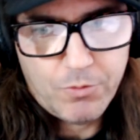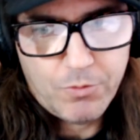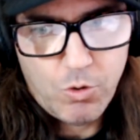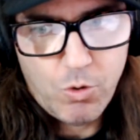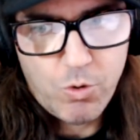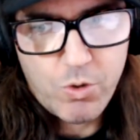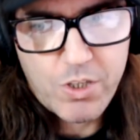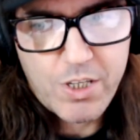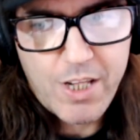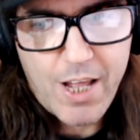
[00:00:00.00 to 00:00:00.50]

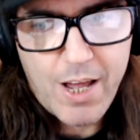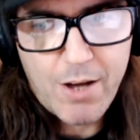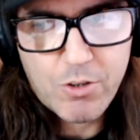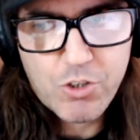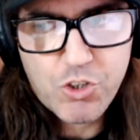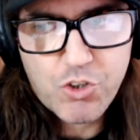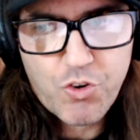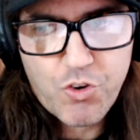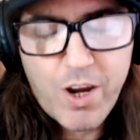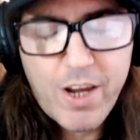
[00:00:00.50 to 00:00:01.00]
Who is now a
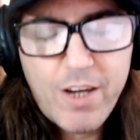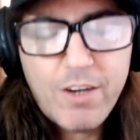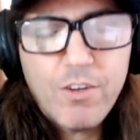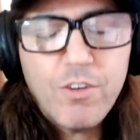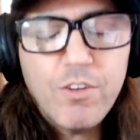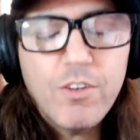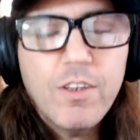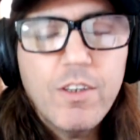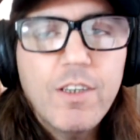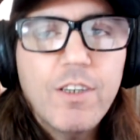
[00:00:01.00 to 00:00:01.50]

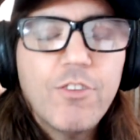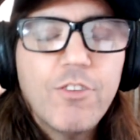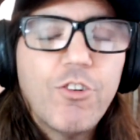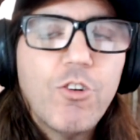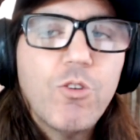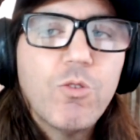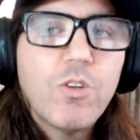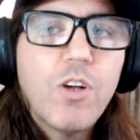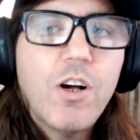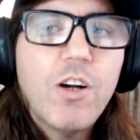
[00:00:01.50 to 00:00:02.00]
traitor in his
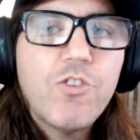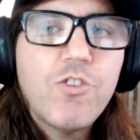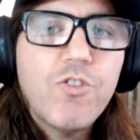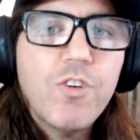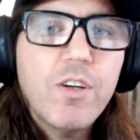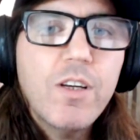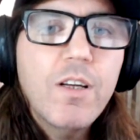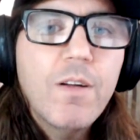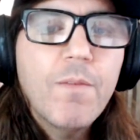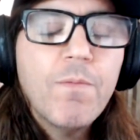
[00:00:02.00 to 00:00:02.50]
own
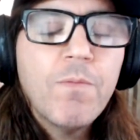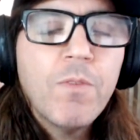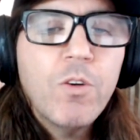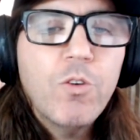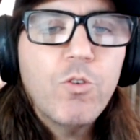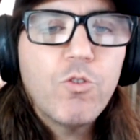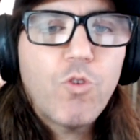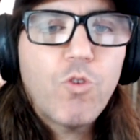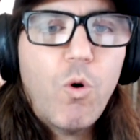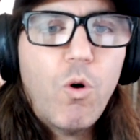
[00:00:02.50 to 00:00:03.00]
country,
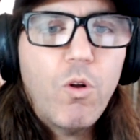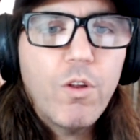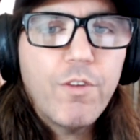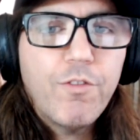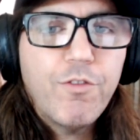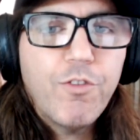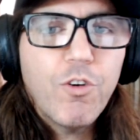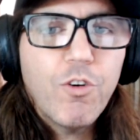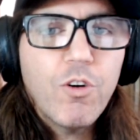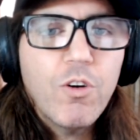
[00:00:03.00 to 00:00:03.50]
who's calling
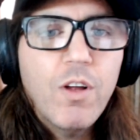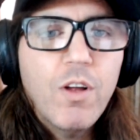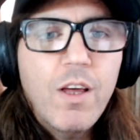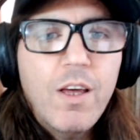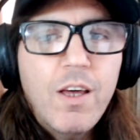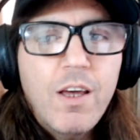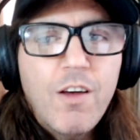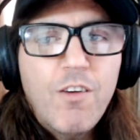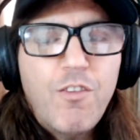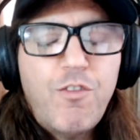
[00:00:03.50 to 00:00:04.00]
for
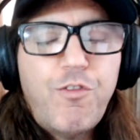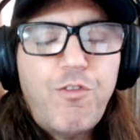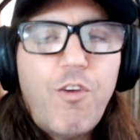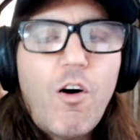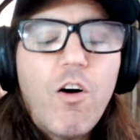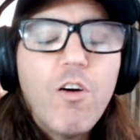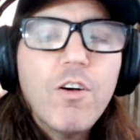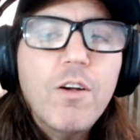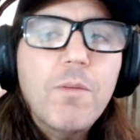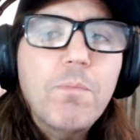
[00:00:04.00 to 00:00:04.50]

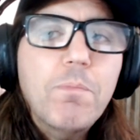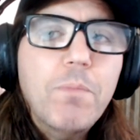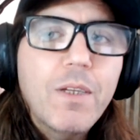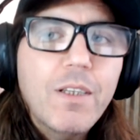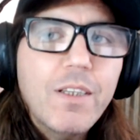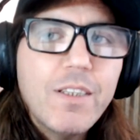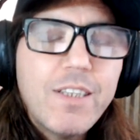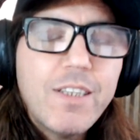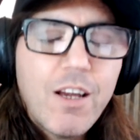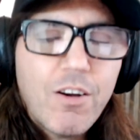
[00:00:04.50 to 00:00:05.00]
foreign
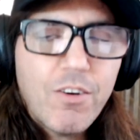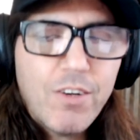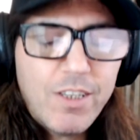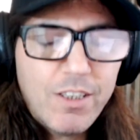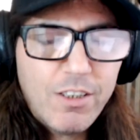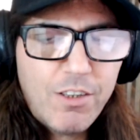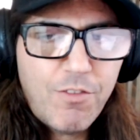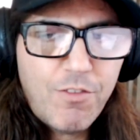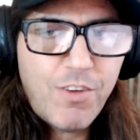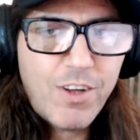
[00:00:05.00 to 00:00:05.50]
military
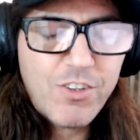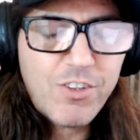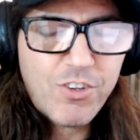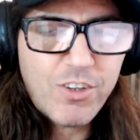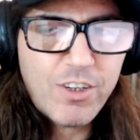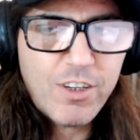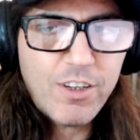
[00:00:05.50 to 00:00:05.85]
intervention